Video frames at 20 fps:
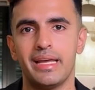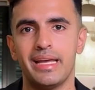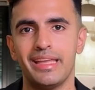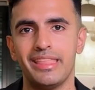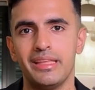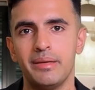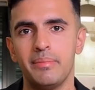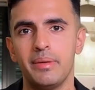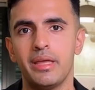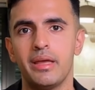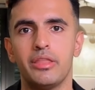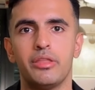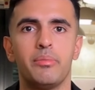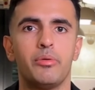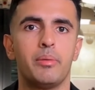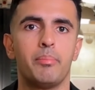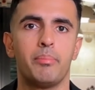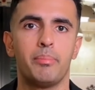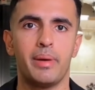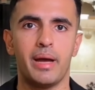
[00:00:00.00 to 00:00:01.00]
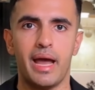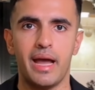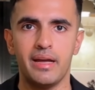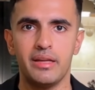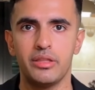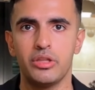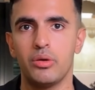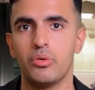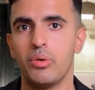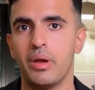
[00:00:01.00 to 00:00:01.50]
isn't because of a
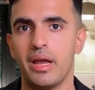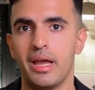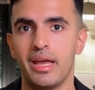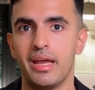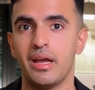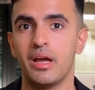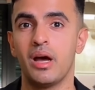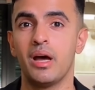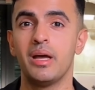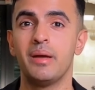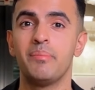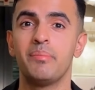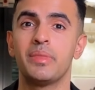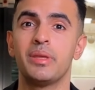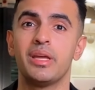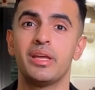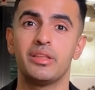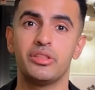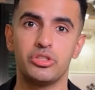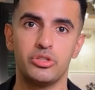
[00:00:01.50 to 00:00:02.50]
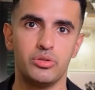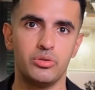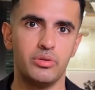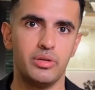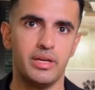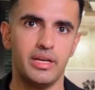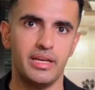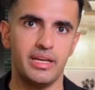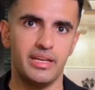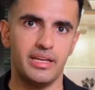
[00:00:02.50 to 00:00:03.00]
brand new AI breakthrough.
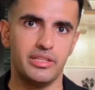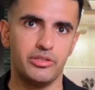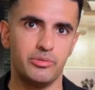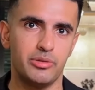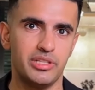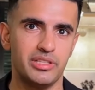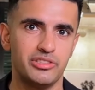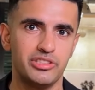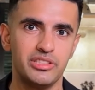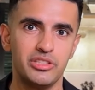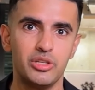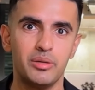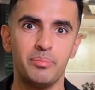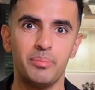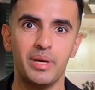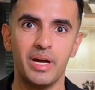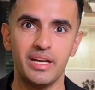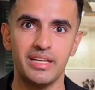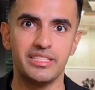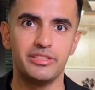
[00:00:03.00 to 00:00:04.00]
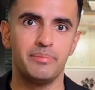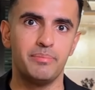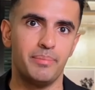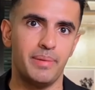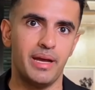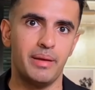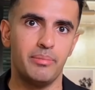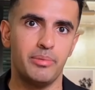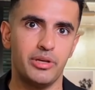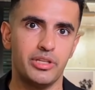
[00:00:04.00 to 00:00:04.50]
It's because it combines
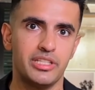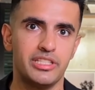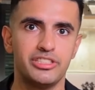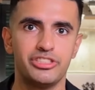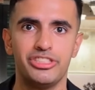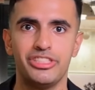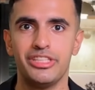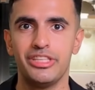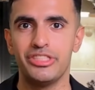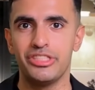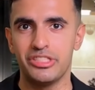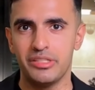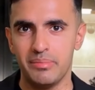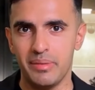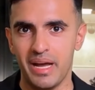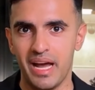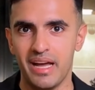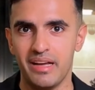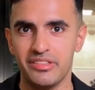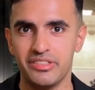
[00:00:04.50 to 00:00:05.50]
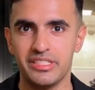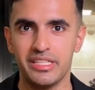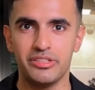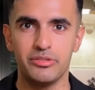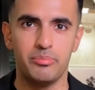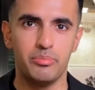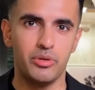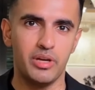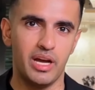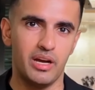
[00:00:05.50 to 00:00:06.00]
memory, system access,
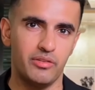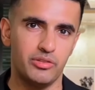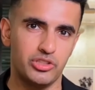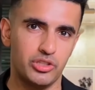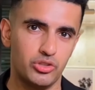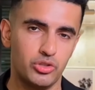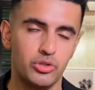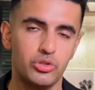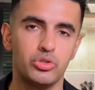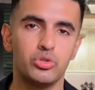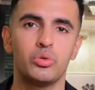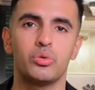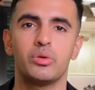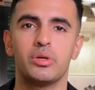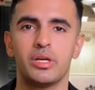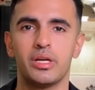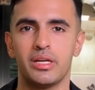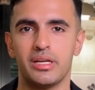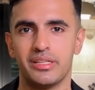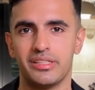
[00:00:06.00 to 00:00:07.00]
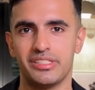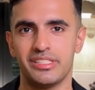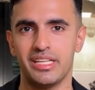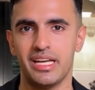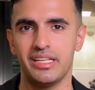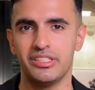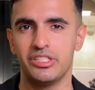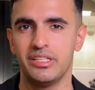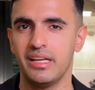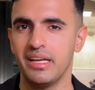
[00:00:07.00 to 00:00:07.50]
browser control,
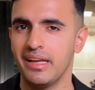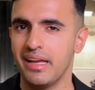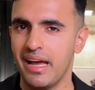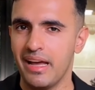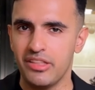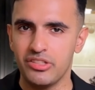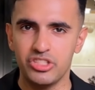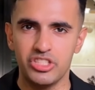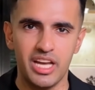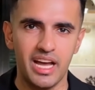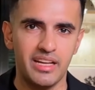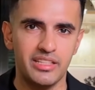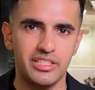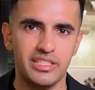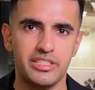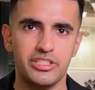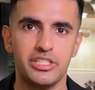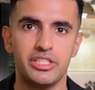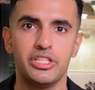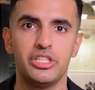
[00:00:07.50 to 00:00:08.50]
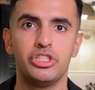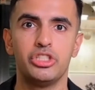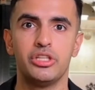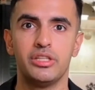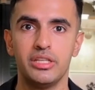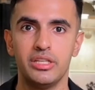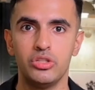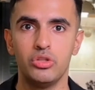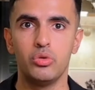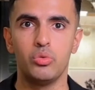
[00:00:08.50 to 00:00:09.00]
scheduling, and chat integration
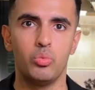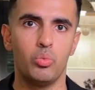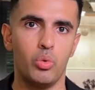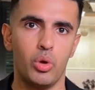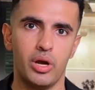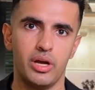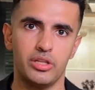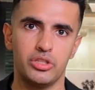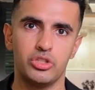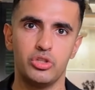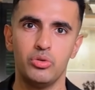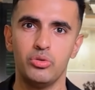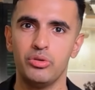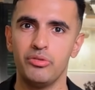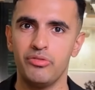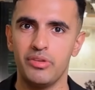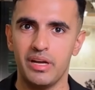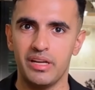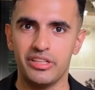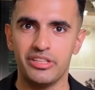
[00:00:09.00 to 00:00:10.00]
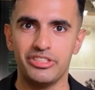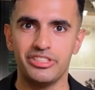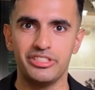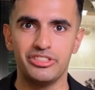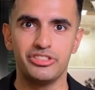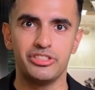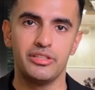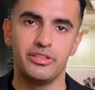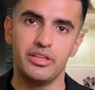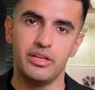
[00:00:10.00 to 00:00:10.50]
into one unified
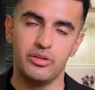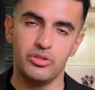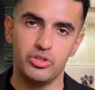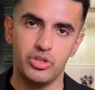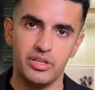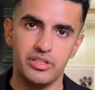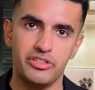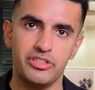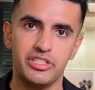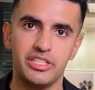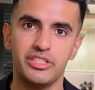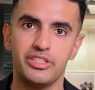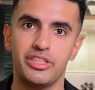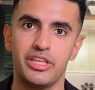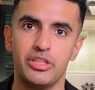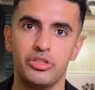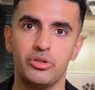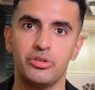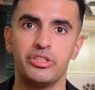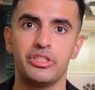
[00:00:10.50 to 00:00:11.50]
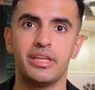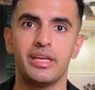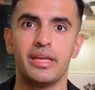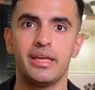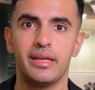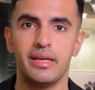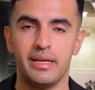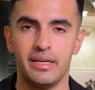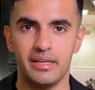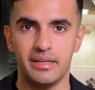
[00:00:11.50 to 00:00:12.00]
assistant that runs
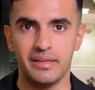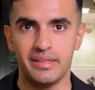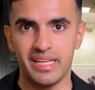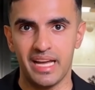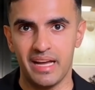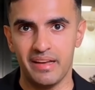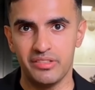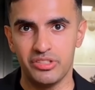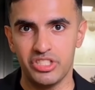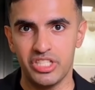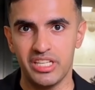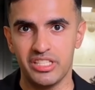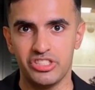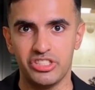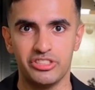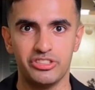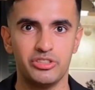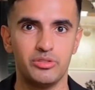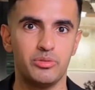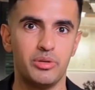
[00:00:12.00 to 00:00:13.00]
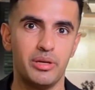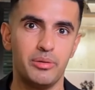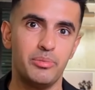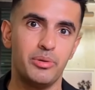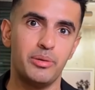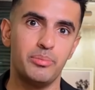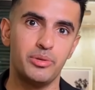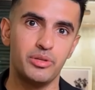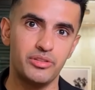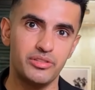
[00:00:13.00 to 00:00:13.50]
continuously. That changes the way
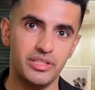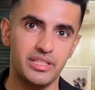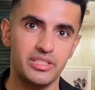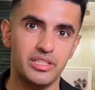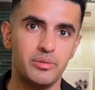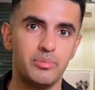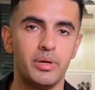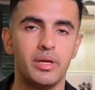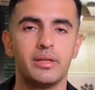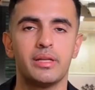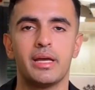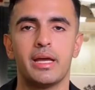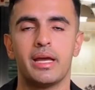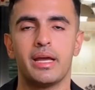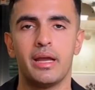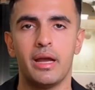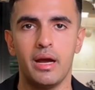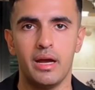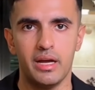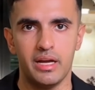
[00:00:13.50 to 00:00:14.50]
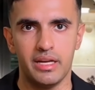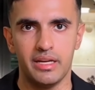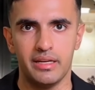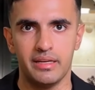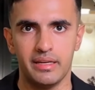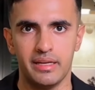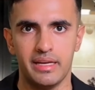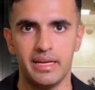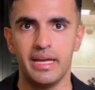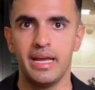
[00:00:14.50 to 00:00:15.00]
people think about AI.
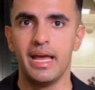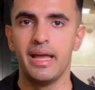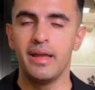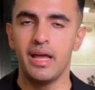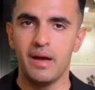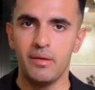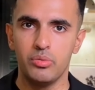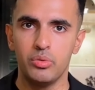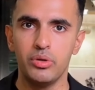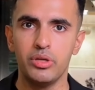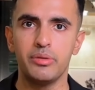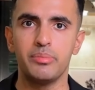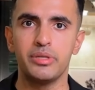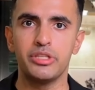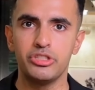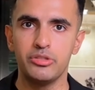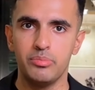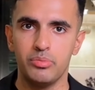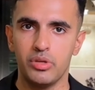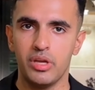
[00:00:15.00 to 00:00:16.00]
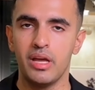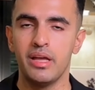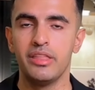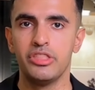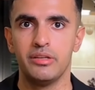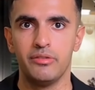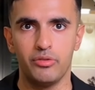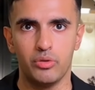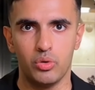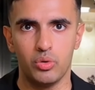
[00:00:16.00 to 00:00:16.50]
And I wouldn't be surprised
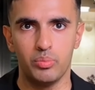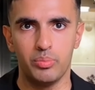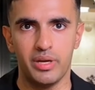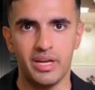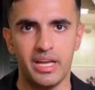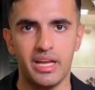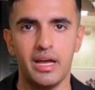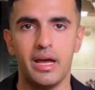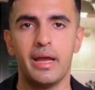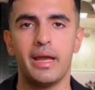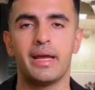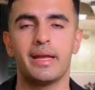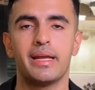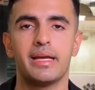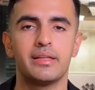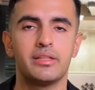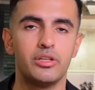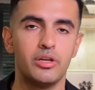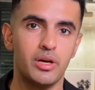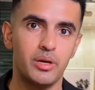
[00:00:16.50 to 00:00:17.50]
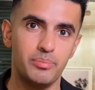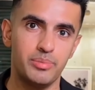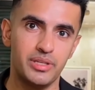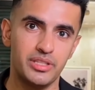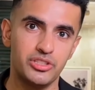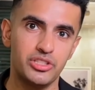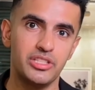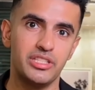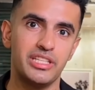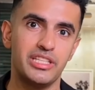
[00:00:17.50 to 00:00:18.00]
if OpenAI and
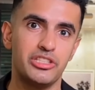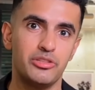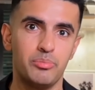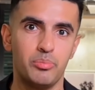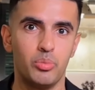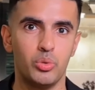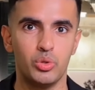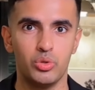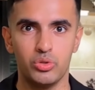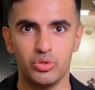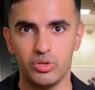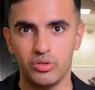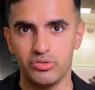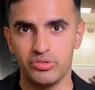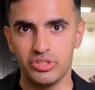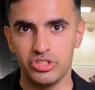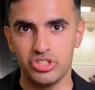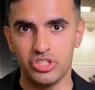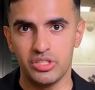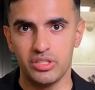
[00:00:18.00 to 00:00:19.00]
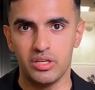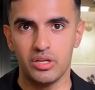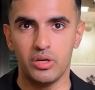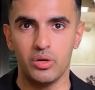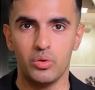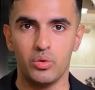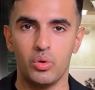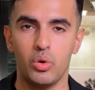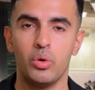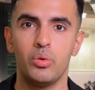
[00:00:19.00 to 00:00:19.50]
Anthropic release more official,
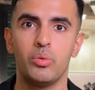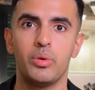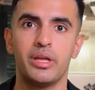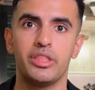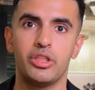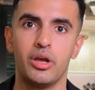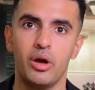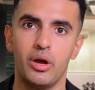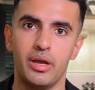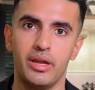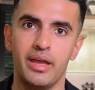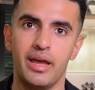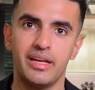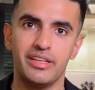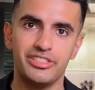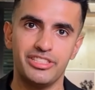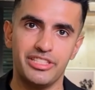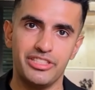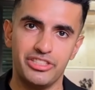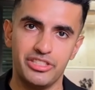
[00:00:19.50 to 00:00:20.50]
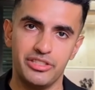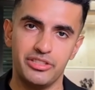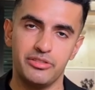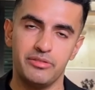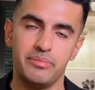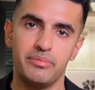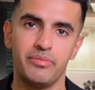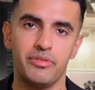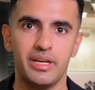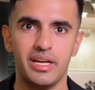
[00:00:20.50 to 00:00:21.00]
always-on assistants
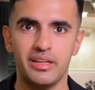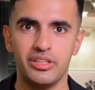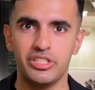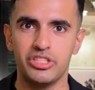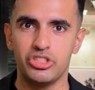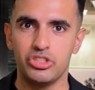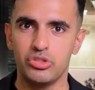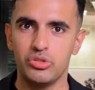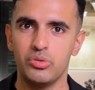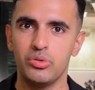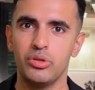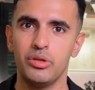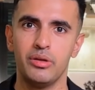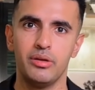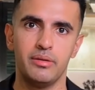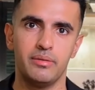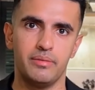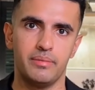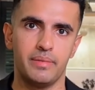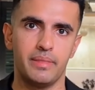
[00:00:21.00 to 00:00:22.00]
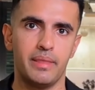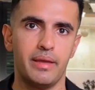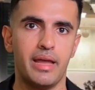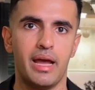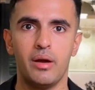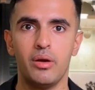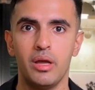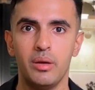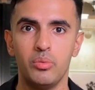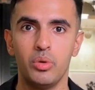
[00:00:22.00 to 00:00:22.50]
very soon.
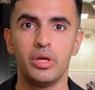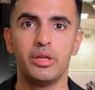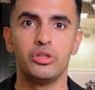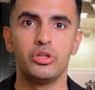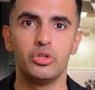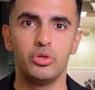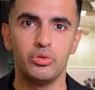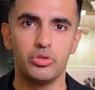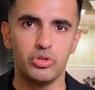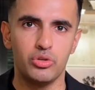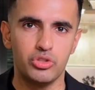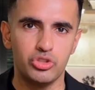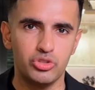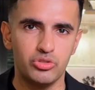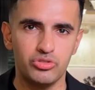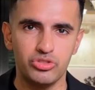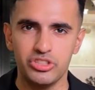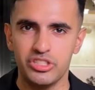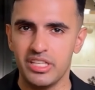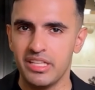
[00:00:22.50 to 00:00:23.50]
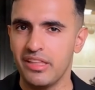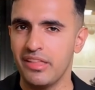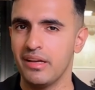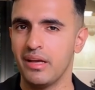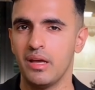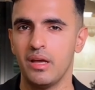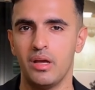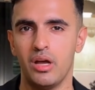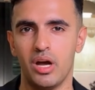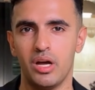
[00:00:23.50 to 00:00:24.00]
Now I want to know your use case.
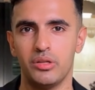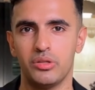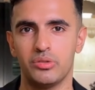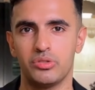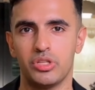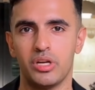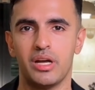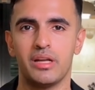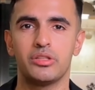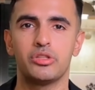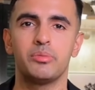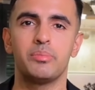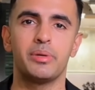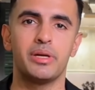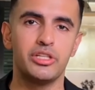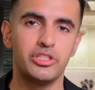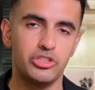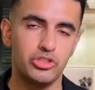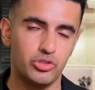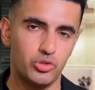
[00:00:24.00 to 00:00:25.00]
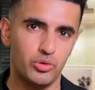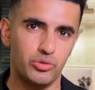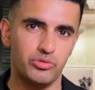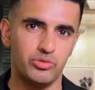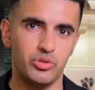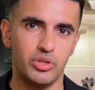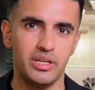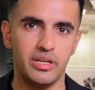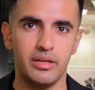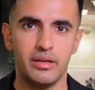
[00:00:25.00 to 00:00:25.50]
Are you trying to build
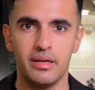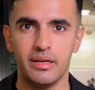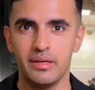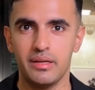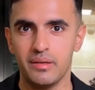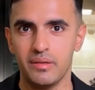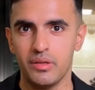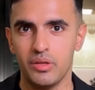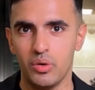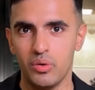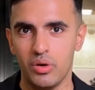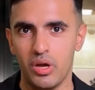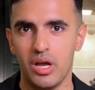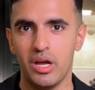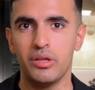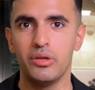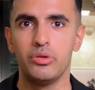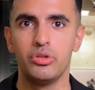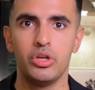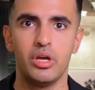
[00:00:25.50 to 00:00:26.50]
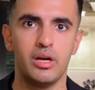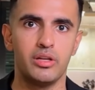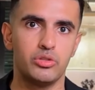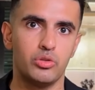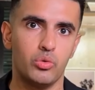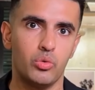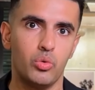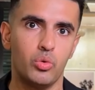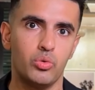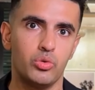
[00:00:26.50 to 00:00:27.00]
software? Or are you trying to
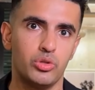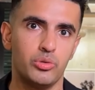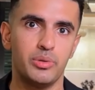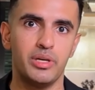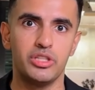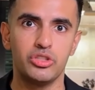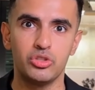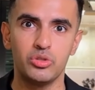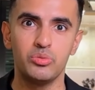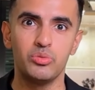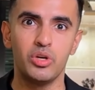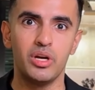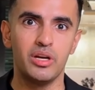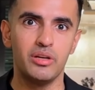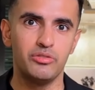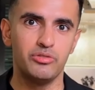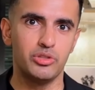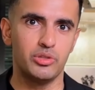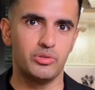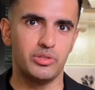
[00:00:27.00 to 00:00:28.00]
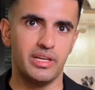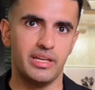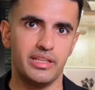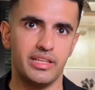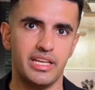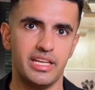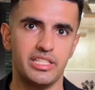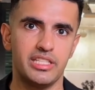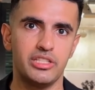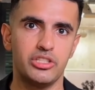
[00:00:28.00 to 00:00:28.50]
automate your workflow and
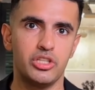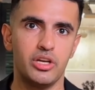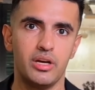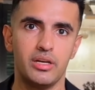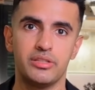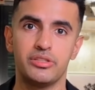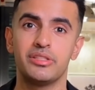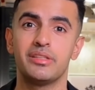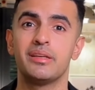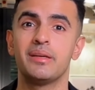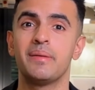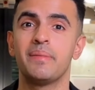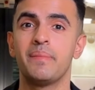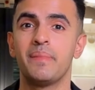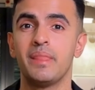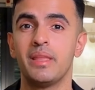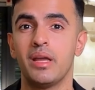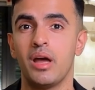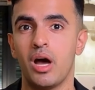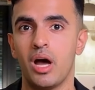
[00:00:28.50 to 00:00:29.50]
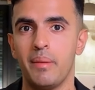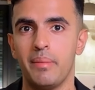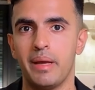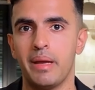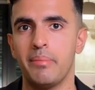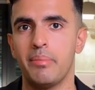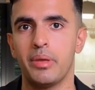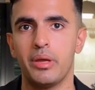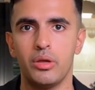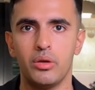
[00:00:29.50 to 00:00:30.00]
daily tasks?
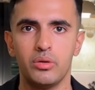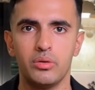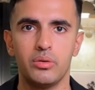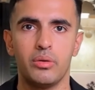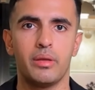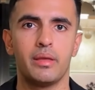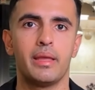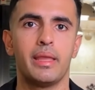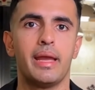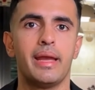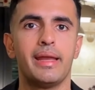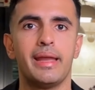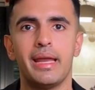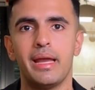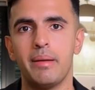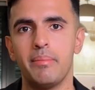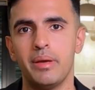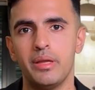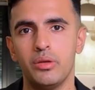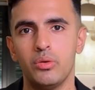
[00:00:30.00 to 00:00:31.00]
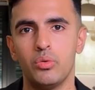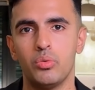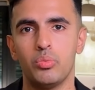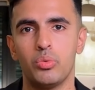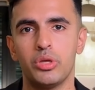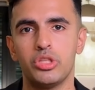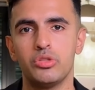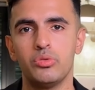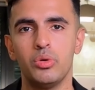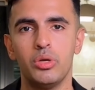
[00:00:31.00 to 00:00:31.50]
Comment below and let me know
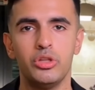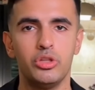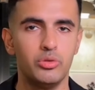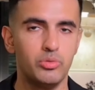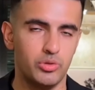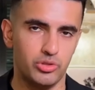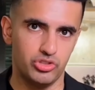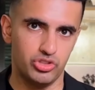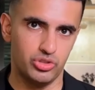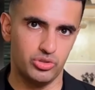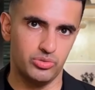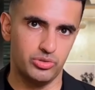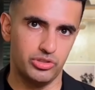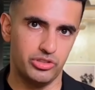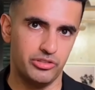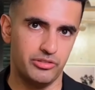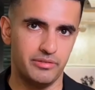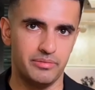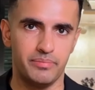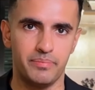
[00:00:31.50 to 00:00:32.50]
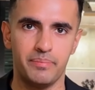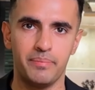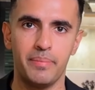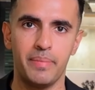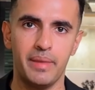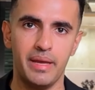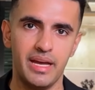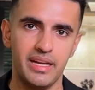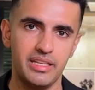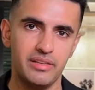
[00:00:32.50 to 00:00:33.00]
which one you would choose.
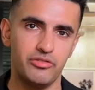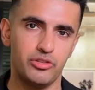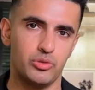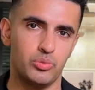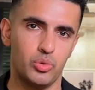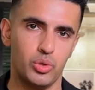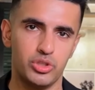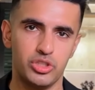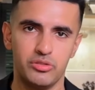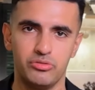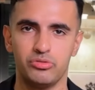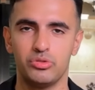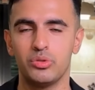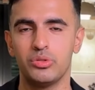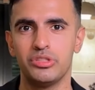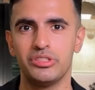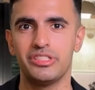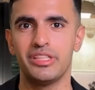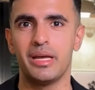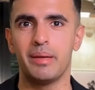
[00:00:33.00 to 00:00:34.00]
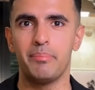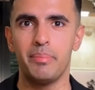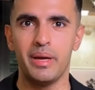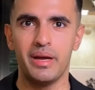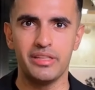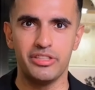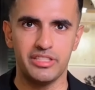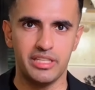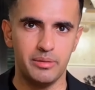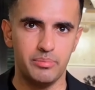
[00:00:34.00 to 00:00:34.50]
And if you want a full
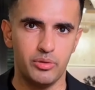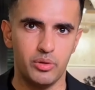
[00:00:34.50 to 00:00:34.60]
step-by-step